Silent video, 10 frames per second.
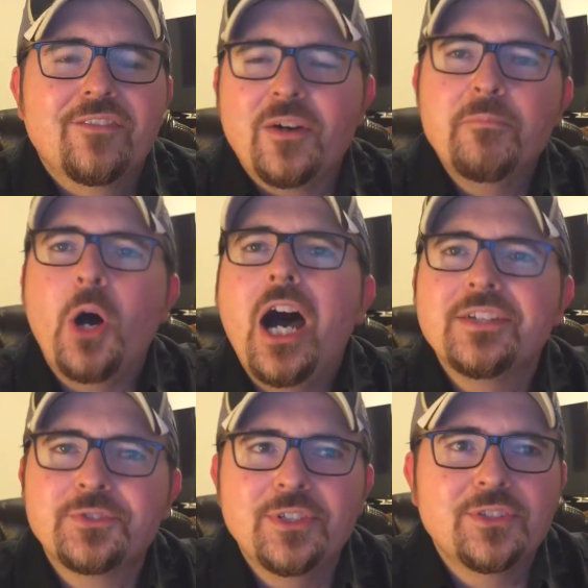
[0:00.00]

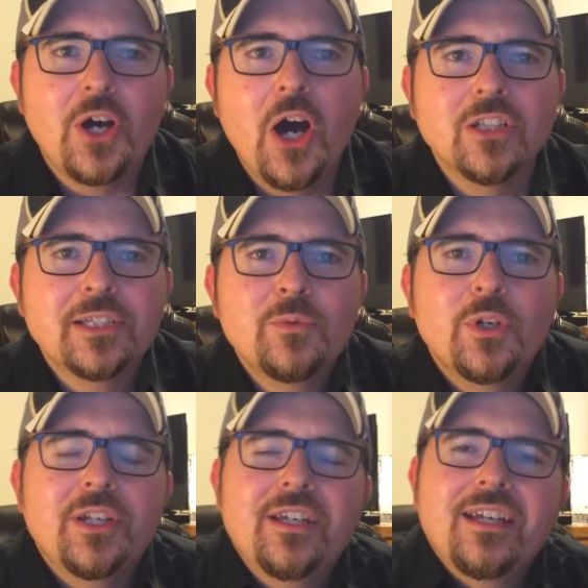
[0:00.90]
Boston to
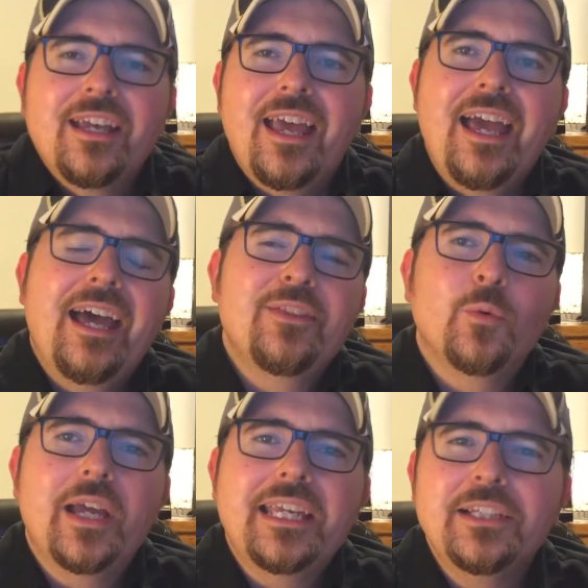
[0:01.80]
Hollywood and the
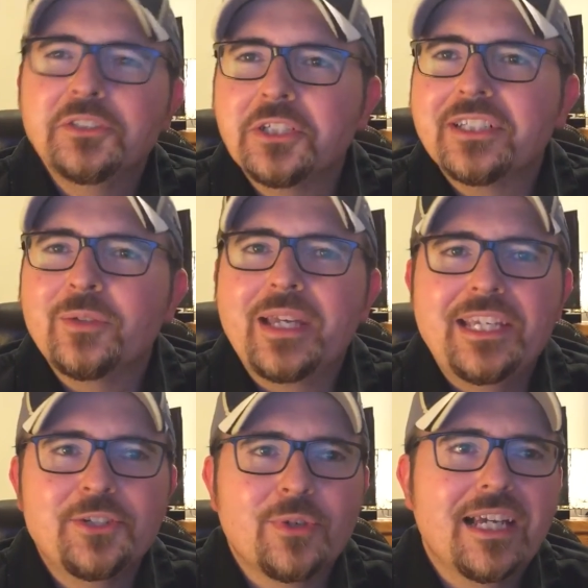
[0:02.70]
way he looked and the way
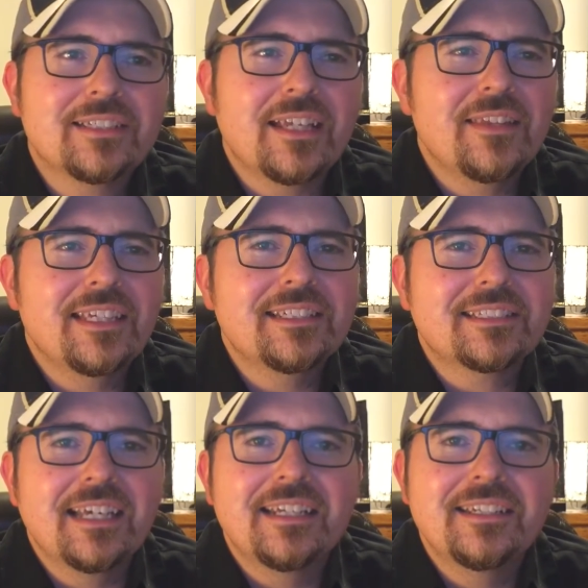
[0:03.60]
he dressed. I think he
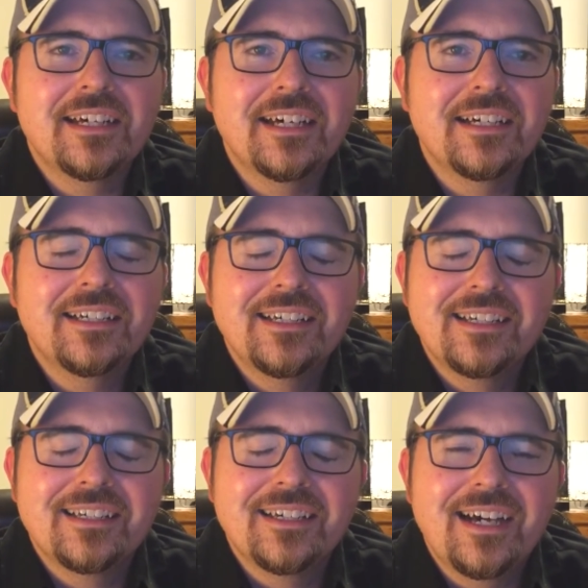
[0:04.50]
said that
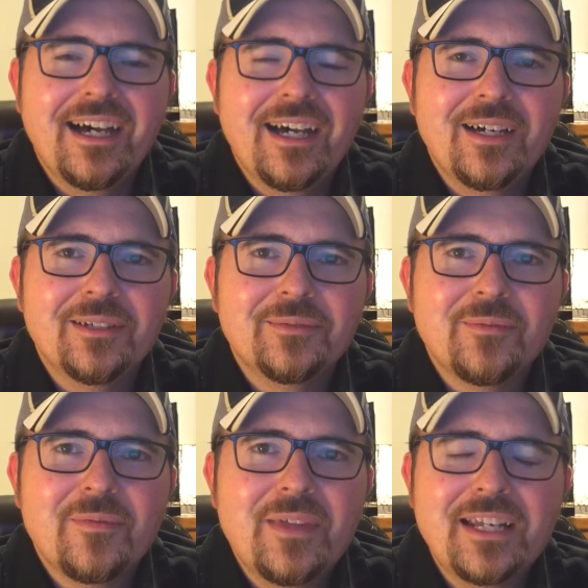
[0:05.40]

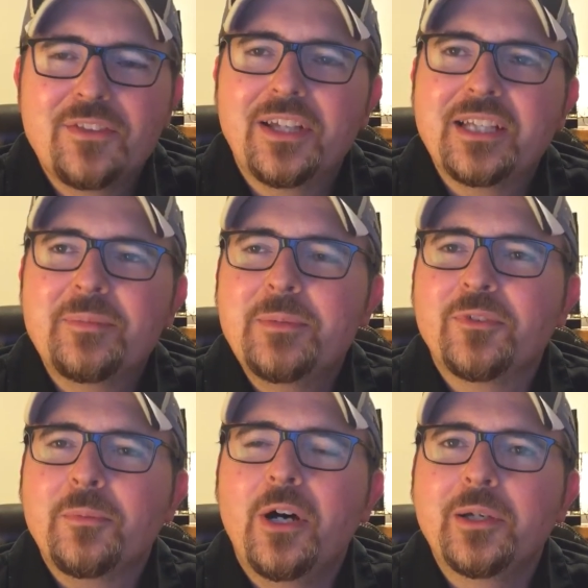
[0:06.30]
he thought that people
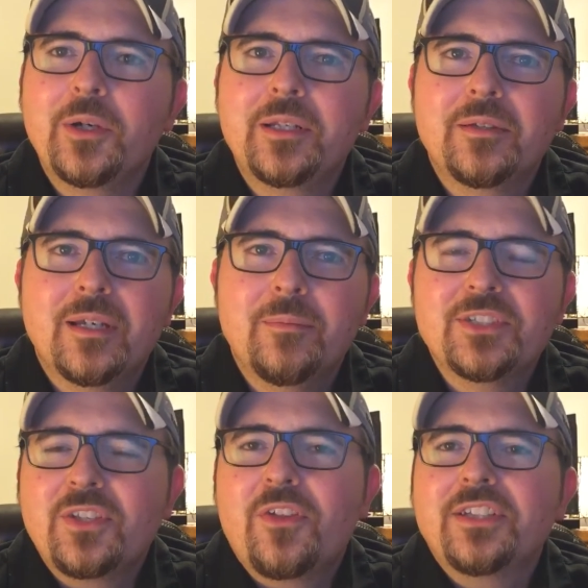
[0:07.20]
from Hollywood
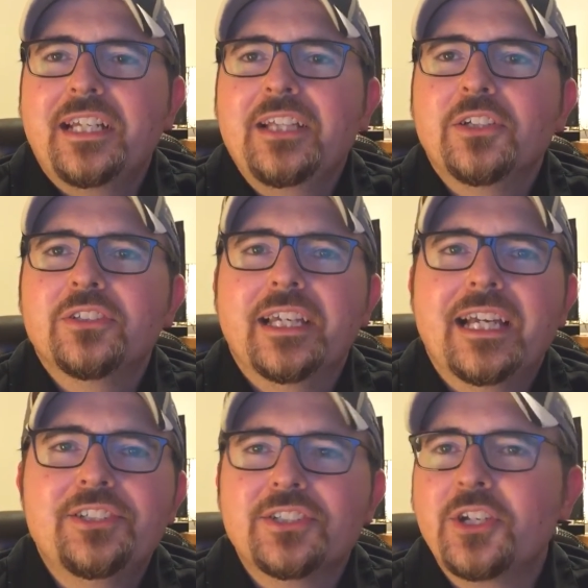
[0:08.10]
must have thought that I looked like
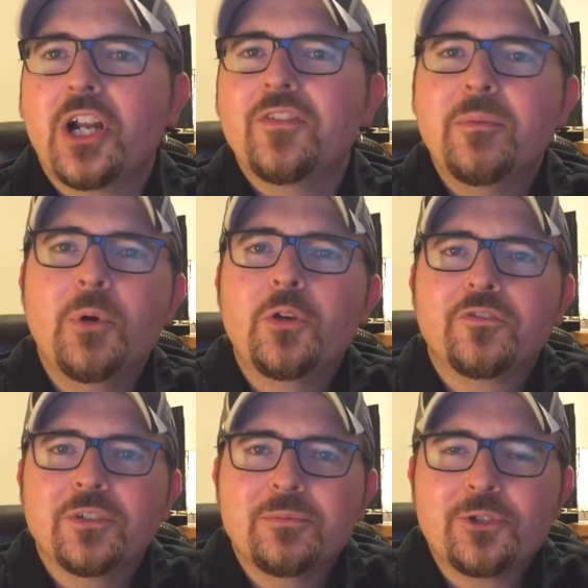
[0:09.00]
I just got off a boat
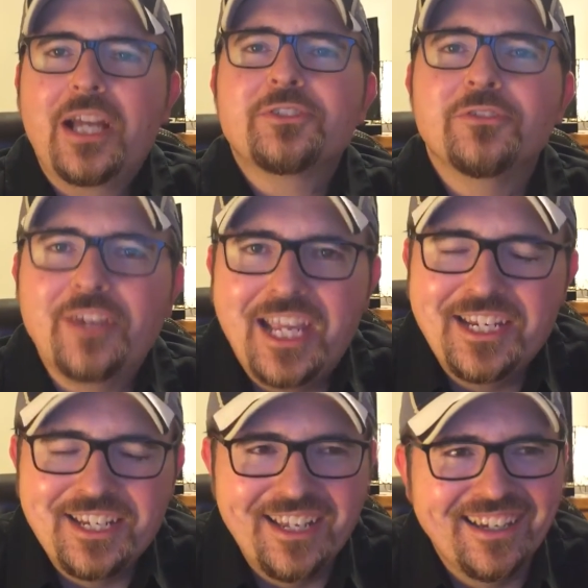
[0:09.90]
from
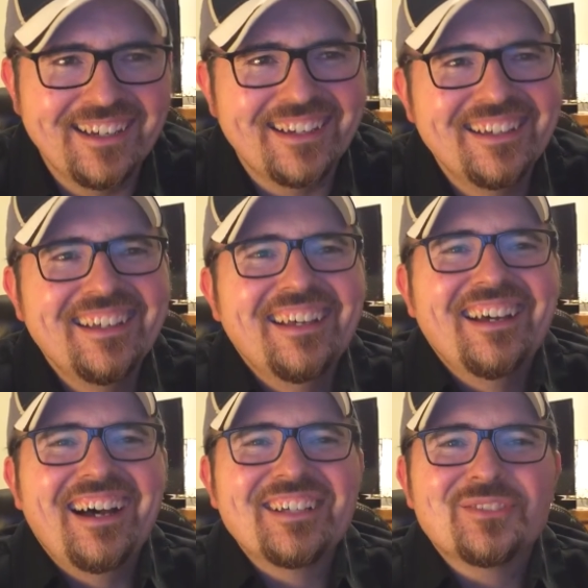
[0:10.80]
Transylvania.
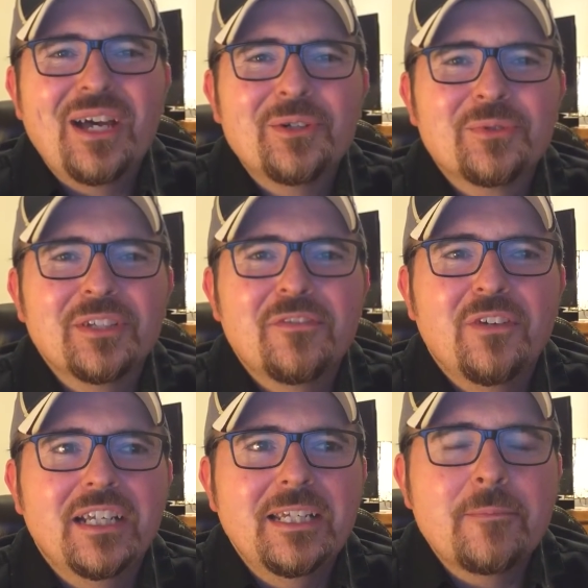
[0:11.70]
So that was really
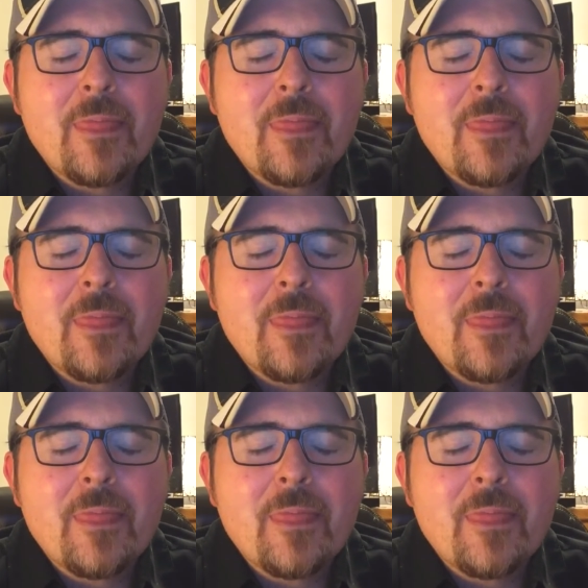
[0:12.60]
funny.